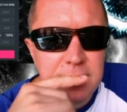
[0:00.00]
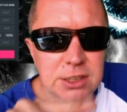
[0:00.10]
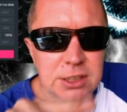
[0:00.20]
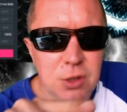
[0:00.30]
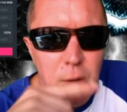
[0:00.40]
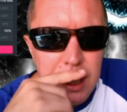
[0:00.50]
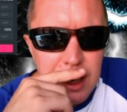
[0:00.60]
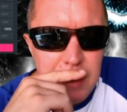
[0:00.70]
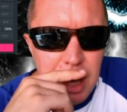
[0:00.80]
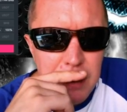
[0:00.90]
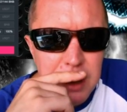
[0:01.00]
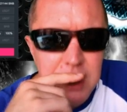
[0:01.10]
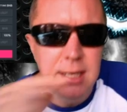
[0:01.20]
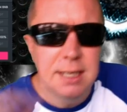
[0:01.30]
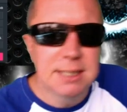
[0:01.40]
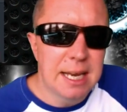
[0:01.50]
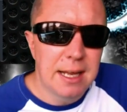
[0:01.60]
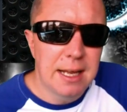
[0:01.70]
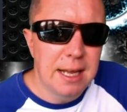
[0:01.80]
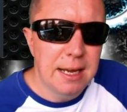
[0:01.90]
this coin at the moment in the
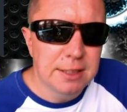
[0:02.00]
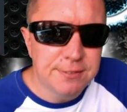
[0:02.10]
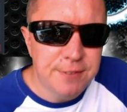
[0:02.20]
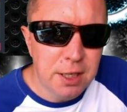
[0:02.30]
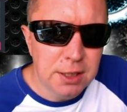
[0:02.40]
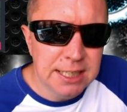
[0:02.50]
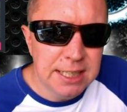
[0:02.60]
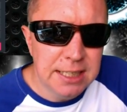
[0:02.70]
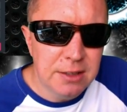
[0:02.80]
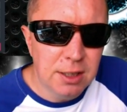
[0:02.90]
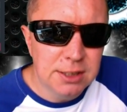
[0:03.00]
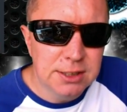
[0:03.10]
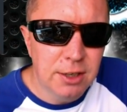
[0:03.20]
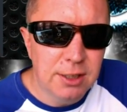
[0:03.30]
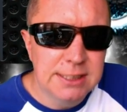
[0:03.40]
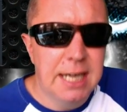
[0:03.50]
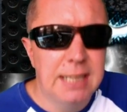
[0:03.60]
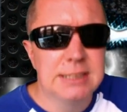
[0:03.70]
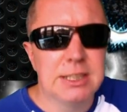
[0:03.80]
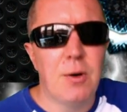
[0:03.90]
center here is
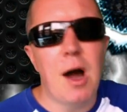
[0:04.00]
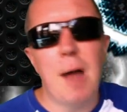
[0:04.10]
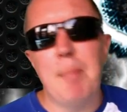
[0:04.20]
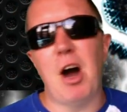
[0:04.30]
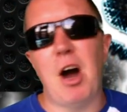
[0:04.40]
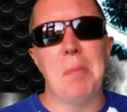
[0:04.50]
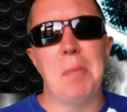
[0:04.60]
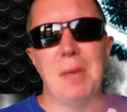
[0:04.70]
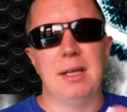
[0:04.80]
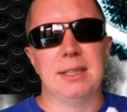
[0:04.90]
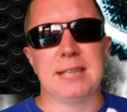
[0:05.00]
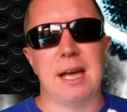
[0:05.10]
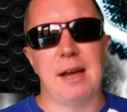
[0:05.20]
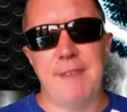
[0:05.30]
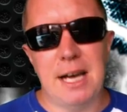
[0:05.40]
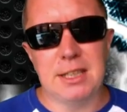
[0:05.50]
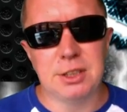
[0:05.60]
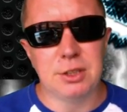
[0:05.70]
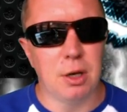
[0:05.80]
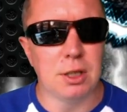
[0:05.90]
$13.98. So I buy, say,
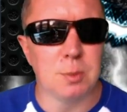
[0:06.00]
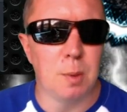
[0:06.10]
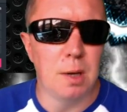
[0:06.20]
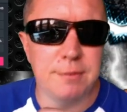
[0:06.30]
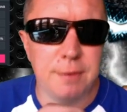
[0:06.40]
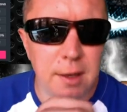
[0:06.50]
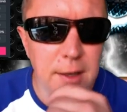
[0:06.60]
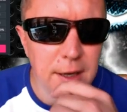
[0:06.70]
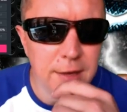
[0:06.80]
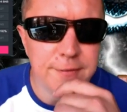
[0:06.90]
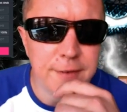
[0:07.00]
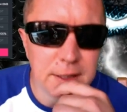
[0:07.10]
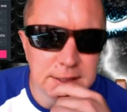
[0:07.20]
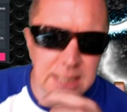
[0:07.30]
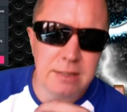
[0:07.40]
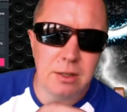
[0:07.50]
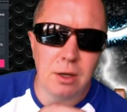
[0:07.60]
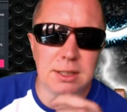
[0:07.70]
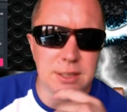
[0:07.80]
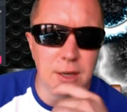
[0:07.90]
$1,000 worth at
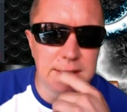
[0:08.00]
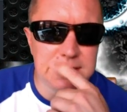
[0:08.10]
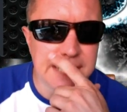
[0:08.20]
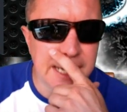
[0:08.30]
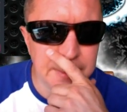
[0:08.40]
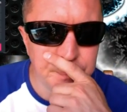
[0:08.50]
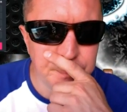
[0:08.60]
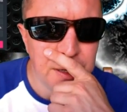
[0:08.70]
$13.98.